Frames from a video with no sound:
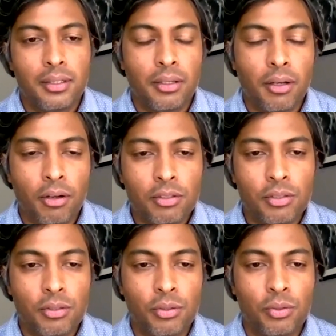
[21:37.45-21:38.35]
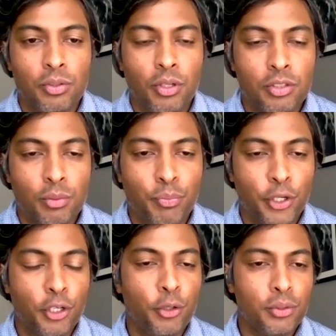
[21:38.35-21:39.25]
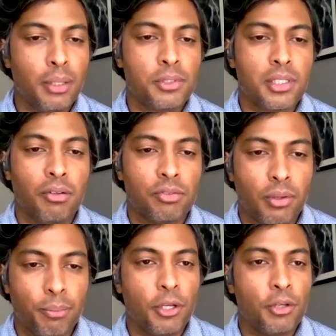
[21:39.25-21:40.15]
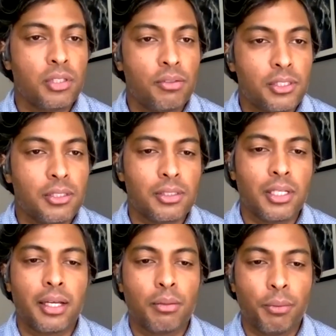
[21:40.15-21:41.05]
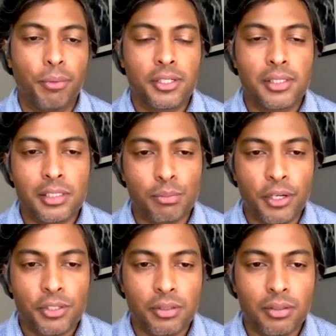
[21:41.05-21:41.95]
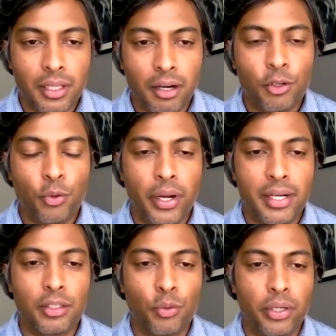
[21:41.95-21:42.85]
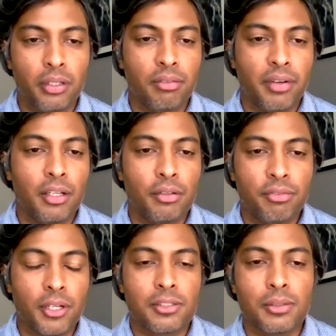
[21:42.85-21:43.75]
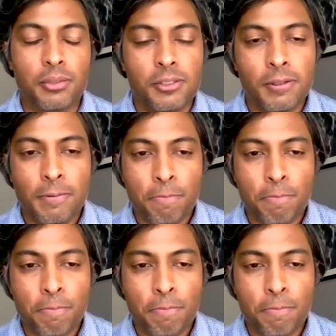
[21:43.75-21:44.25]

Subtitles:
Not to preclude themselves from those services like Prabhashini has mentioned that are creating the real value for customers.